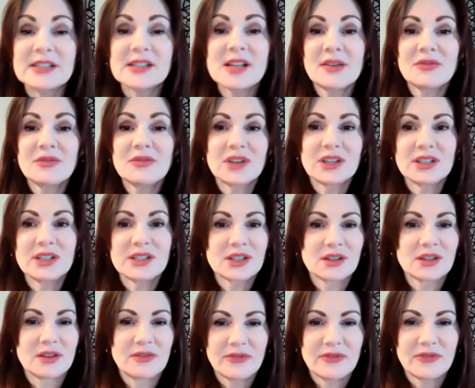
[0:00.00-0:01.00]
it's not really
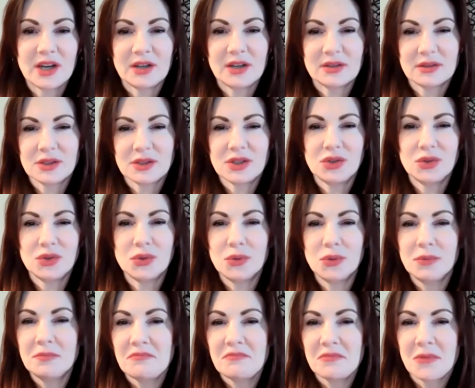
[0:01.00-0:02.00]
till the final
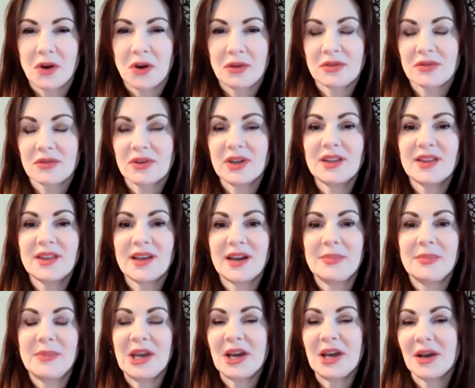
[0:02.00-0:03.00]
two or three that
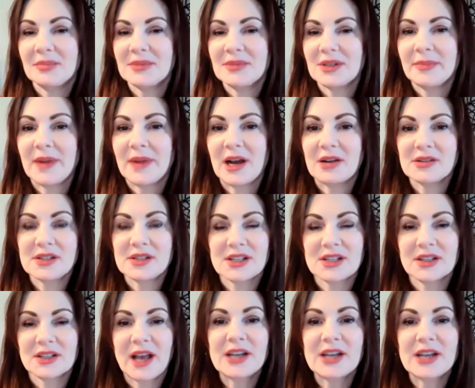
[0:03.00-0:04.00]
it becomes about
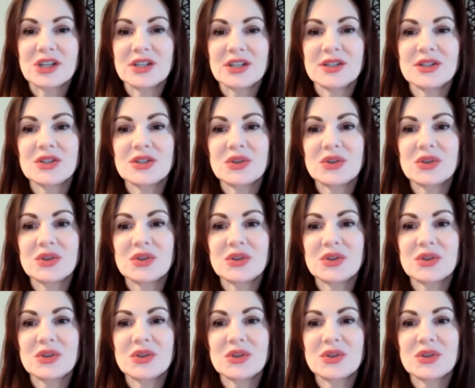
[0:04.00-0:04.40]
selection.